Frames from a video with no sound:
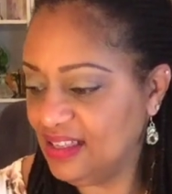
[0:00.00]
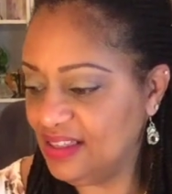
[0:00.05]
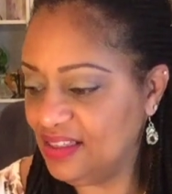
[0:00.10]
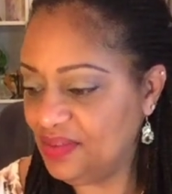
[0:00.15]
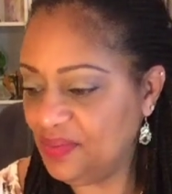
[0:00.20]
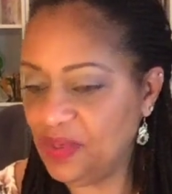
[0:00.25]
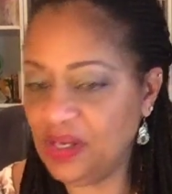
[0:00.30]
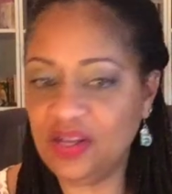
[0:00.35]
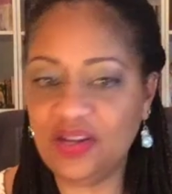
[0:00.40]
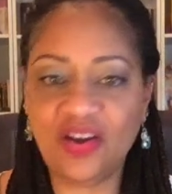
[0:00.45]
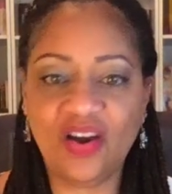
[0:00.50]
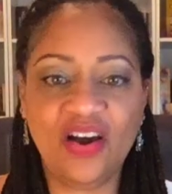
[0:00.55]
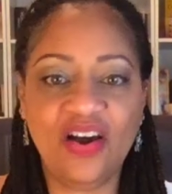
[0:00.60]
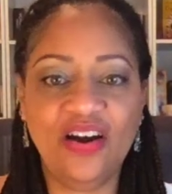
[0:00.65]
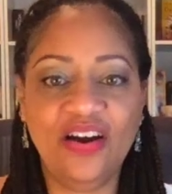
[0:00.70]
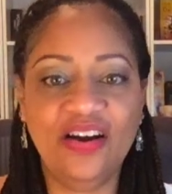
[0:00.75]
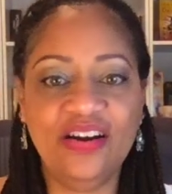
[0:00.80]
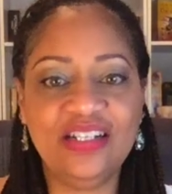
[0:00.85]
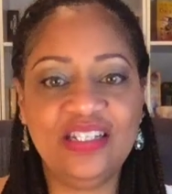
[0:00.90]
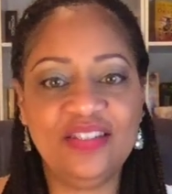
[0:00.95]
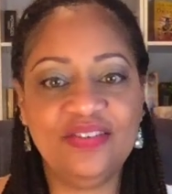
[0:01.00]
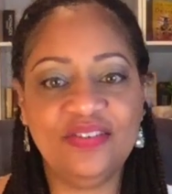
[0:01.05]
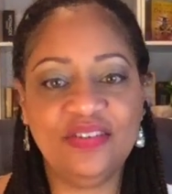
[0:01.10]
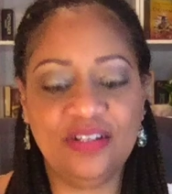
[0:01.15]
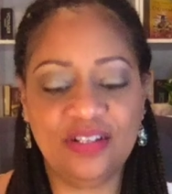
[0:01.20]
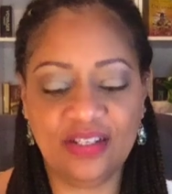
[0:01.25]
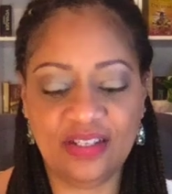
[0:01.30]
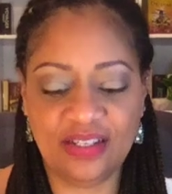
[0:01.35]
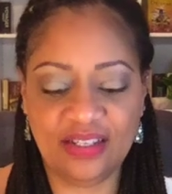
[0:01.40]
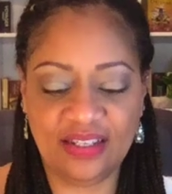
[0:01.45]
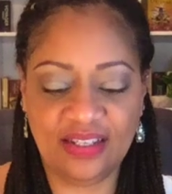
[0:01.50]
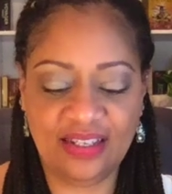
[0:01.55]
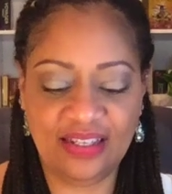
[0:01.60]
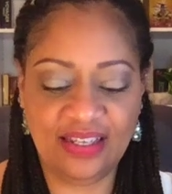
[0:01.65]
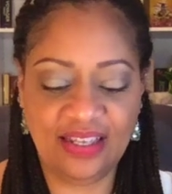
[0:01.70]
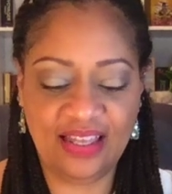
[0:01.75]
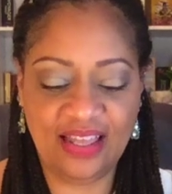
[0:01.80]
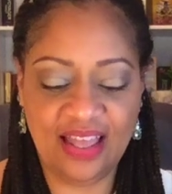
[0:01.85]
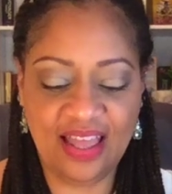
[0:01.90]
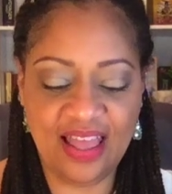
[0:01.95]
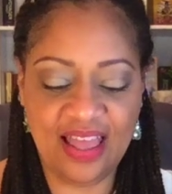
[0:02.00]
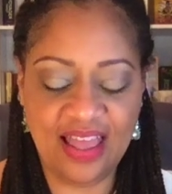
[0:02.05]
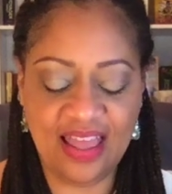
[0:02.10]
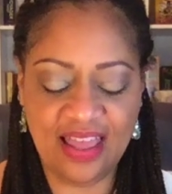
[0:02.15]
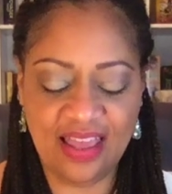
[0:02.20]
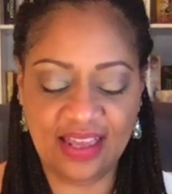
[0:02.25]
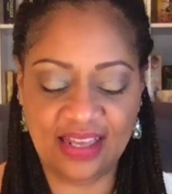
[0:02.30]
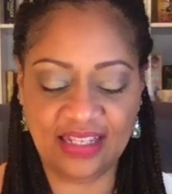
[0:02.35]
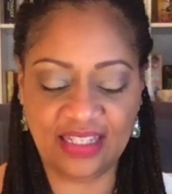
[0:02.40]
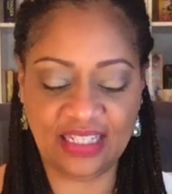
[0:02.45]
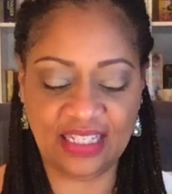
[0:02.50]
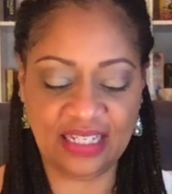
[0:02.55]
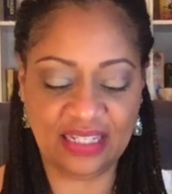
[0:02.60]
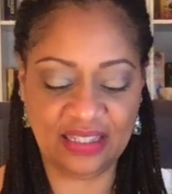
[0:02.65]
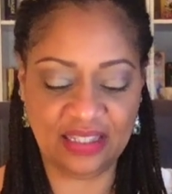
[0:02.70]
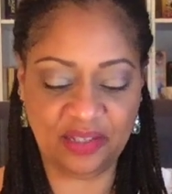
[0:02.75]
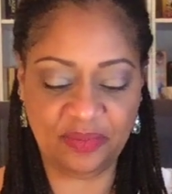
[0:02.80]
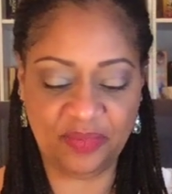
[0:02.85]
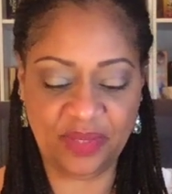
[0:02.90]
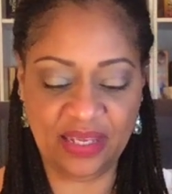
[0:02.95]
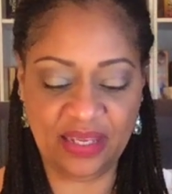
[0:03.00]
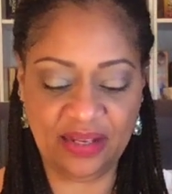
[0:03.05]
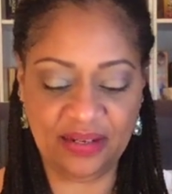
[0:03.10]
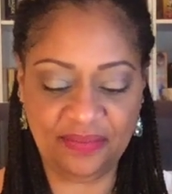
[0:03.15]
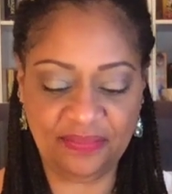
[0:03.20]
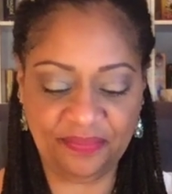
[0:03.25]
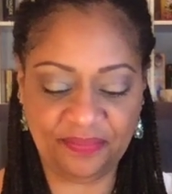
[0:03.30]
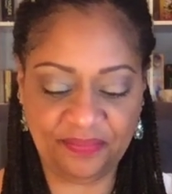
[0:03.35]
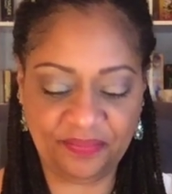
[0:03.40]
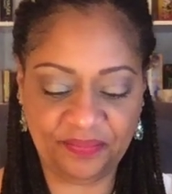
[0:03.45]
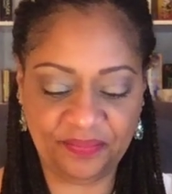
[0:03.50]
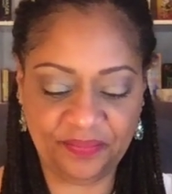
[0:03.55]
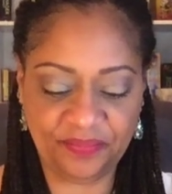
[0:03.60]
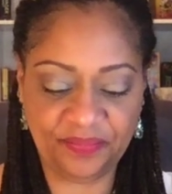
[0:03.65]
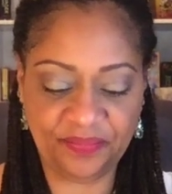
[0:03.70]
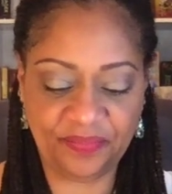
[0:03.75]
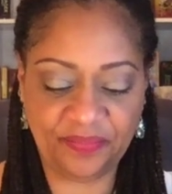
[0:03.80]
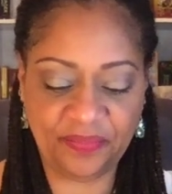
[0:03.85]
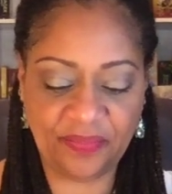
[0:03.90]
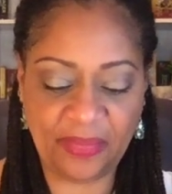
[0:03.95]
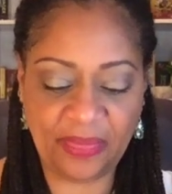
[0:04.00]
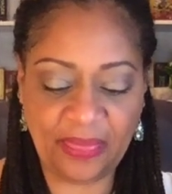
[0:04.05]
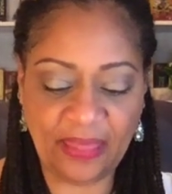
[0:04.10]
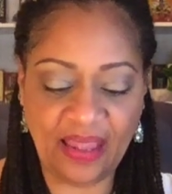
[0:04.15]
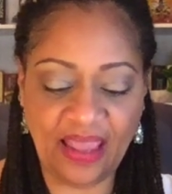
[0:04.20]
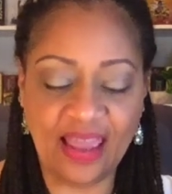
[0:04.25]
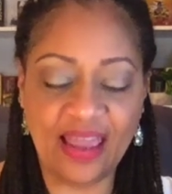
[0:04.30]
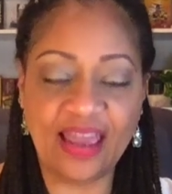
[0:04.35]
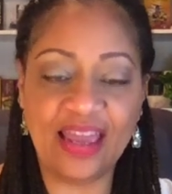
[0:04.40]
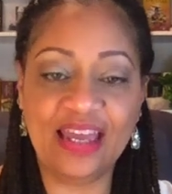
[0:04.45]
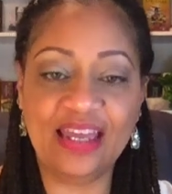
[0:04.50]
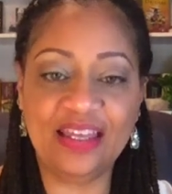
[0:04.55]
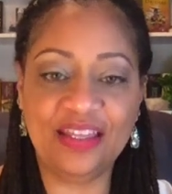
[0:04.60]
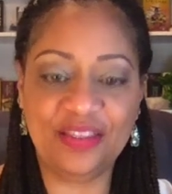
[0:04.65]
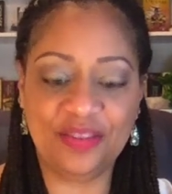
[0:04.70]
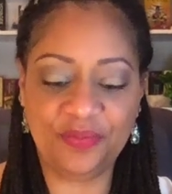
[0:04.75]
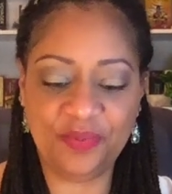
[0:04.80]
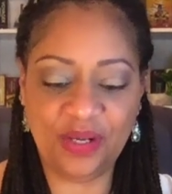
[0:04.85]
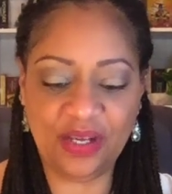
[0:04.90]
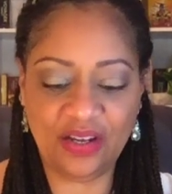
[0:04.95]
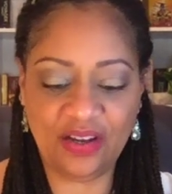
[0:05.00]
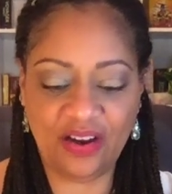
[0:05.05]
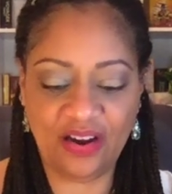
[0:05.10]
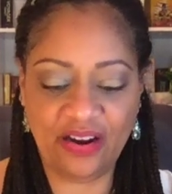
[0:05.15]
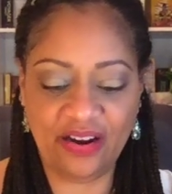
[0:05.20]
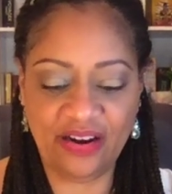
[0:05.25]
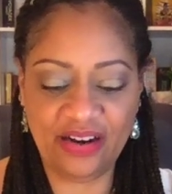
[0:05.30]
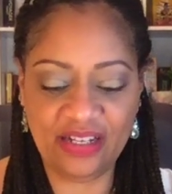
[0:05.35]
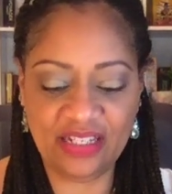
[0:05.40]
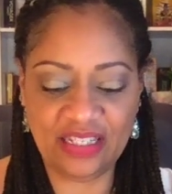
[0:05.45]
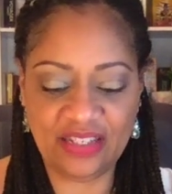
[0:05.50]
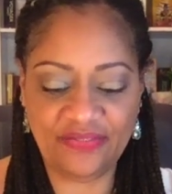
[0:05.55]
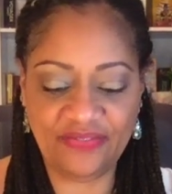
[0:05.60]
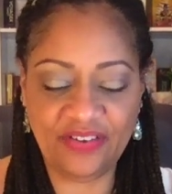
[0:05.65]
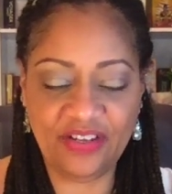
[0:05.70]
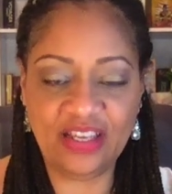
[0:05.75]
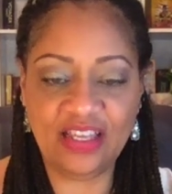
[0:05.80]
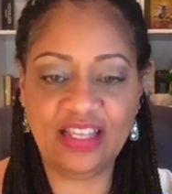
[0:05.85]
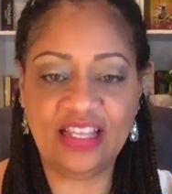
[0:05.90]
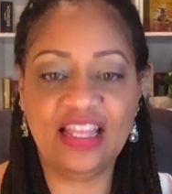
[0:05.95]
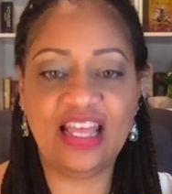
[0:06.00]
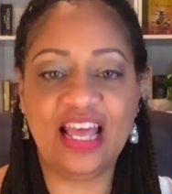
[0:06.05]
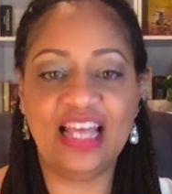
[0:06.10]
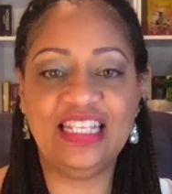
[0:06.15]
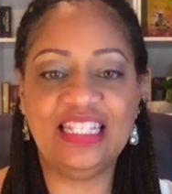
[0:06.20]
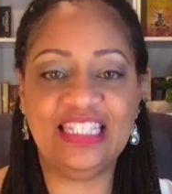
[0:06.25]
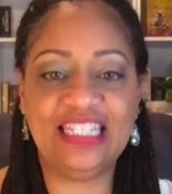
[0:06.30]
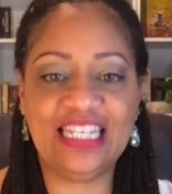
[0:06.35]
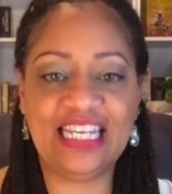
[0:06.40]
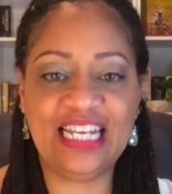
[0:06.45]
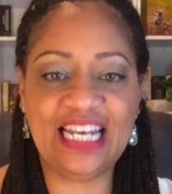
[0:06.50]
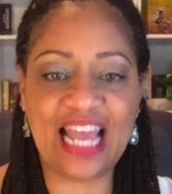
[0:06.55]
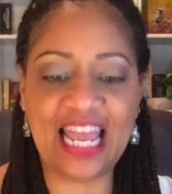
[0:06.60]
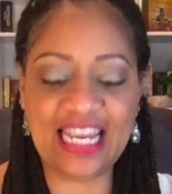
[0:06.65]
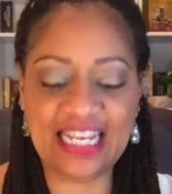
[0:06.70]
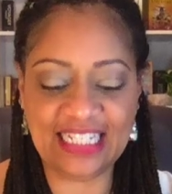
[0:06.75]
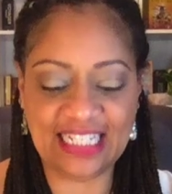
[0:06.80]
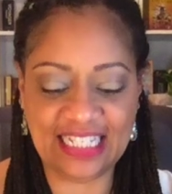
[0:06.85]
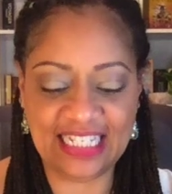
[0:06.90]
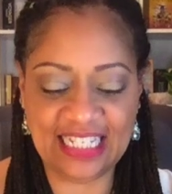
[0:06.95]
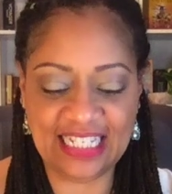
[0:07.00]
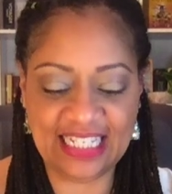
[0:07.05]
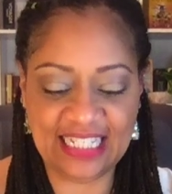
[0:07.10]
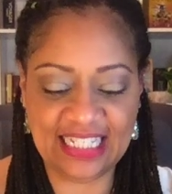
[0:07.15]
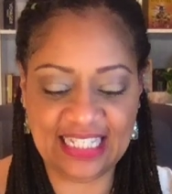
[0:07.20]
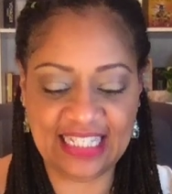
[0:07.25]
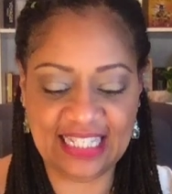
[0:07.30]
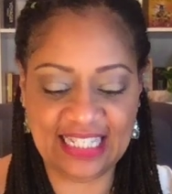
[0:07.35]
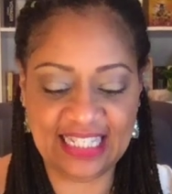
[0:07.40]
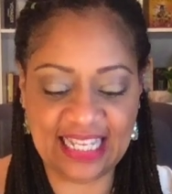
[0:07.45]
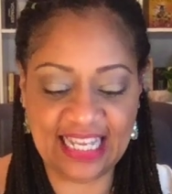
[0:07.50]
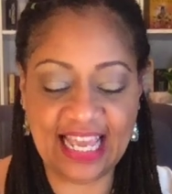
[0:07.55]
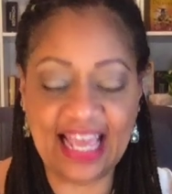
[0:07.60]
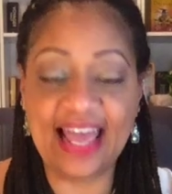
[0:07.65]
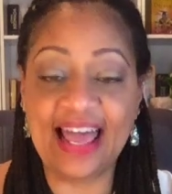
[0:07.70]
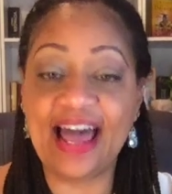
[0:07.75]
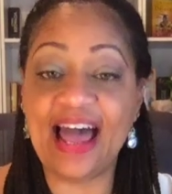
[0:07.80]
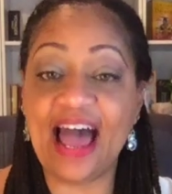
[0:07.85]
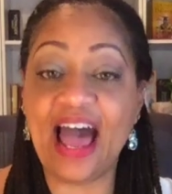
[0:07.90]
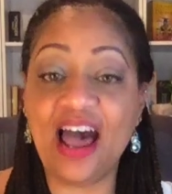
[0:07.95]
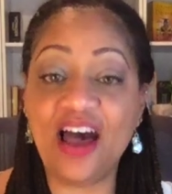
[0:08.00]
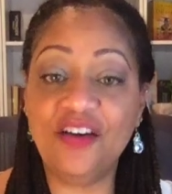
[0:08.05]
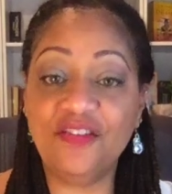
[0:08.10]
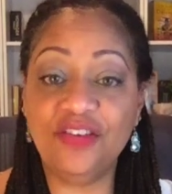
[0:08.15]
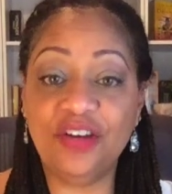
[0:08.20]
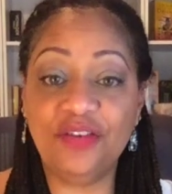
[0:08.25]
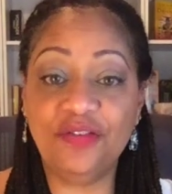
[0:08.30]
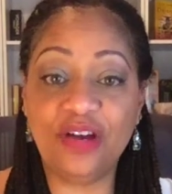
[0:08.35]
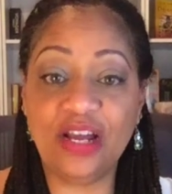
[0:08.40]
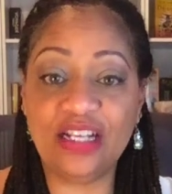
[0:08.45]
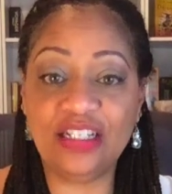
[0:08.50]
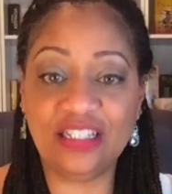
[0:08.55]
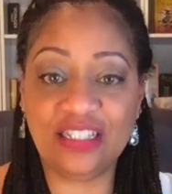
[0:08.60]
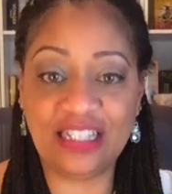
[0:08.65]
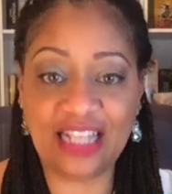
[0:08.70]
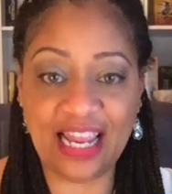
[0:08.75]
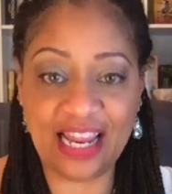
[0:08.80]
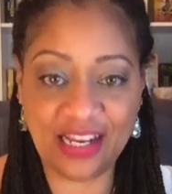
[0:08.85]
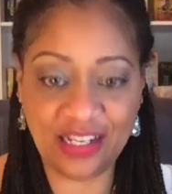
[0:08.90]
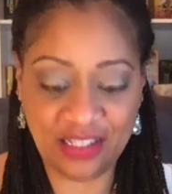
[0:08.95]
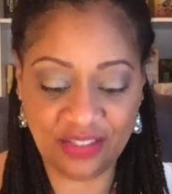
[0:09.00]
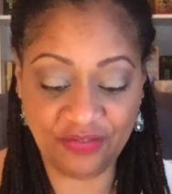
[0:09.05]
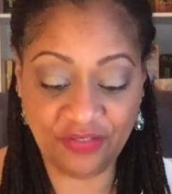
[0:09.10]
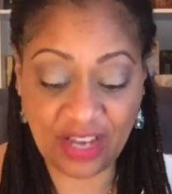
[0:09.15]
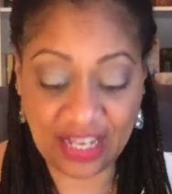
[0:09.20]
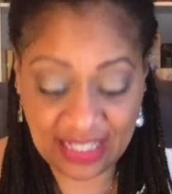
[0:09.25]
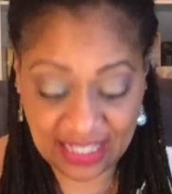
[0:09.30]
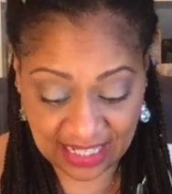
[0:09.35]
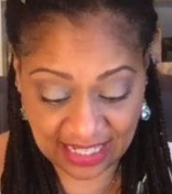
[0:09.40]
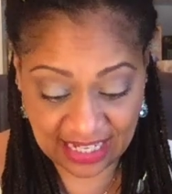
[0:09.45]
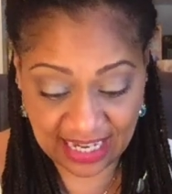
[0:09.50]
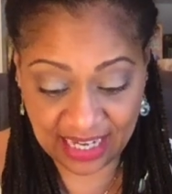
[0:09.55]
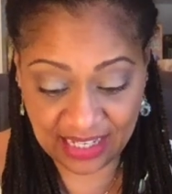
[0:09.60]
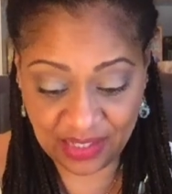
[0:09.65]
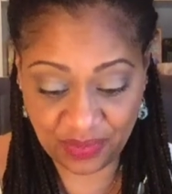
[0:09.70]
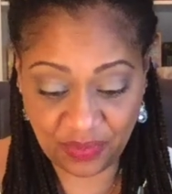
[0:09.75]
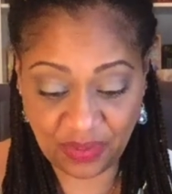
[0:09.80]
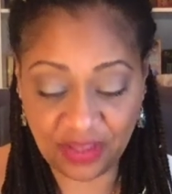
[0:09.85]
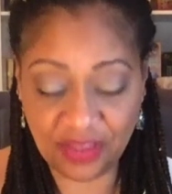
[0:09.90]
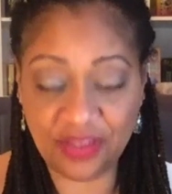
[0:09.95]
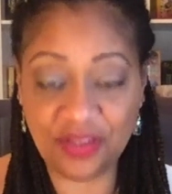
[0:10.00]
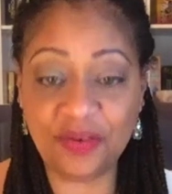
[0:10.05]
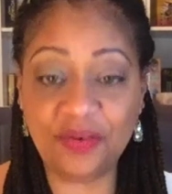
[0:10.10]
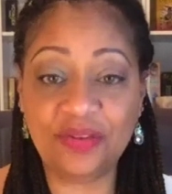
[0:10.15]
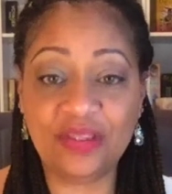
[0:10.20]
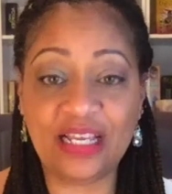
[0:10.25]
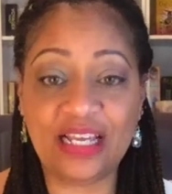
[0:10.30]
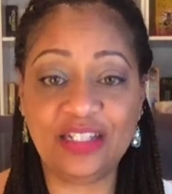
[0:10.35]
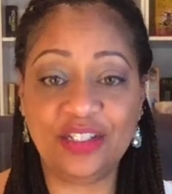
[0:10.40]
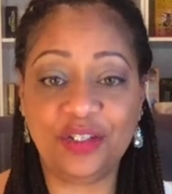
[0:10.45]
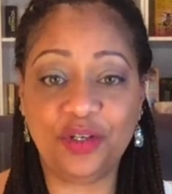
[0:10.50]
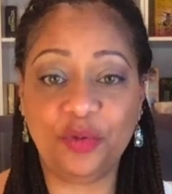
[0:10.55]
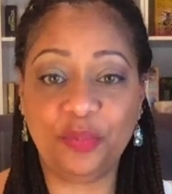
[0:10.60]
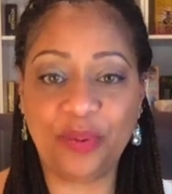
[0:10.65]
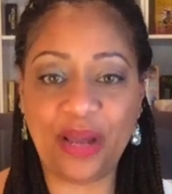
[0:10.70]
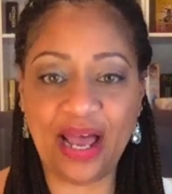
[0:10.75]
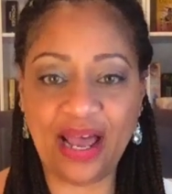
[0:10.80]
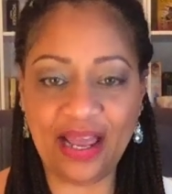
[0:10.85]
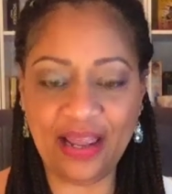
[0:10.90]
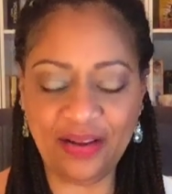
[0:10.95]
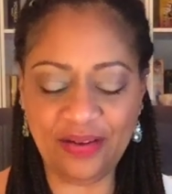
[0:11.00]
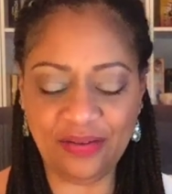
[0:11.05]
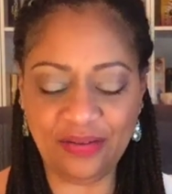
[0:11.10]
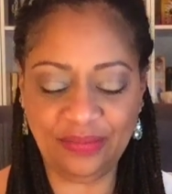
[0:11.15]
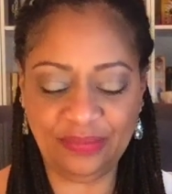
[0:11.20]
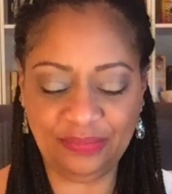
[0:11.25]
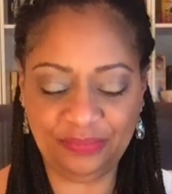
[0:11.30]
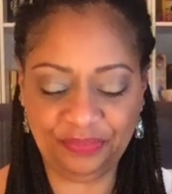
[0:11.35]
3 cards for the gentlemen and 3 cards for the ladies. However it resonates with you, that's your pile.